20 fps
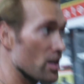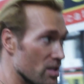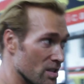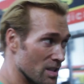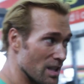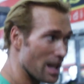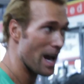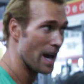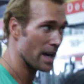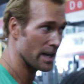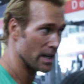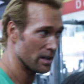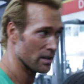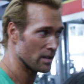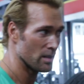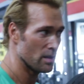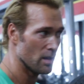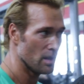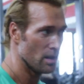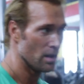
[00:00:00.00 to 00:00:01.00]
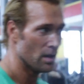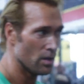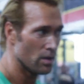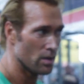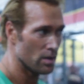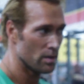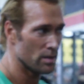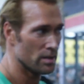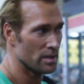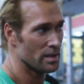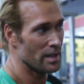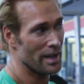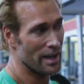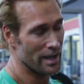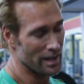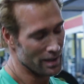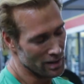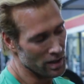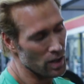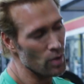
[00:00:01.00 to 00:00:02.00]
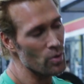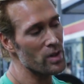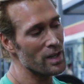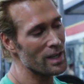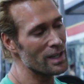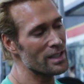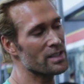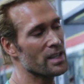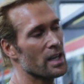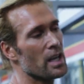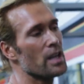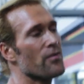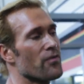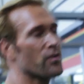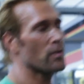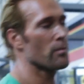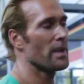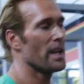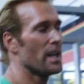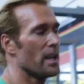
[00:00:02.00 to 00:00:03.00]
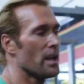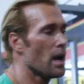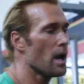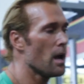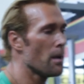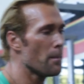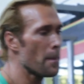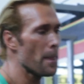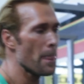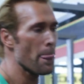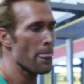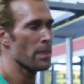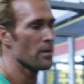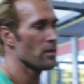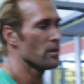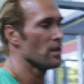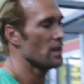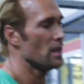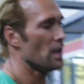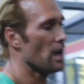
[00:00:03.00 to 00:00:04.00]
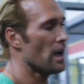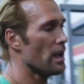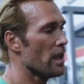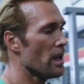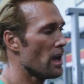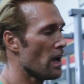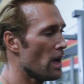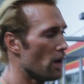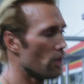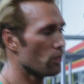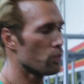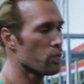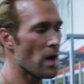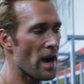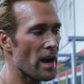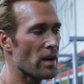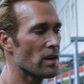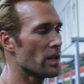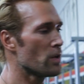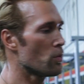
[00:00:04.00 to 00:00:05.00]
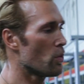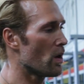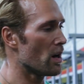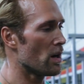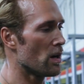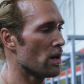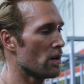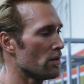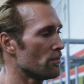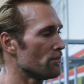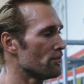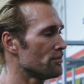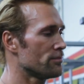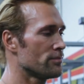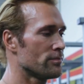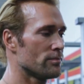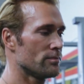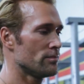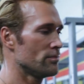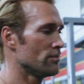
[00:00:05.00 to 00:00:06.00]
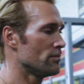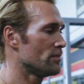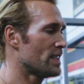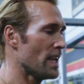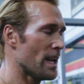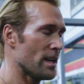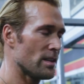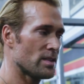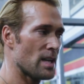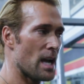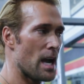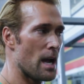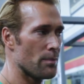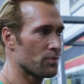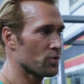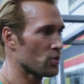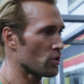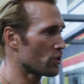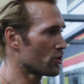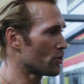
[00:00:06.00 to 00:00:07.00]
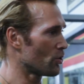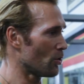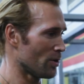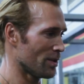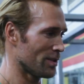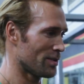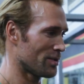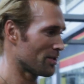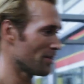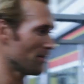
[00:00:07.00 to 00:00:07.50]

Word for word: sliding. Clothing is key. Yeah, clothing is key for me. I rarely wear tank tops or shorts,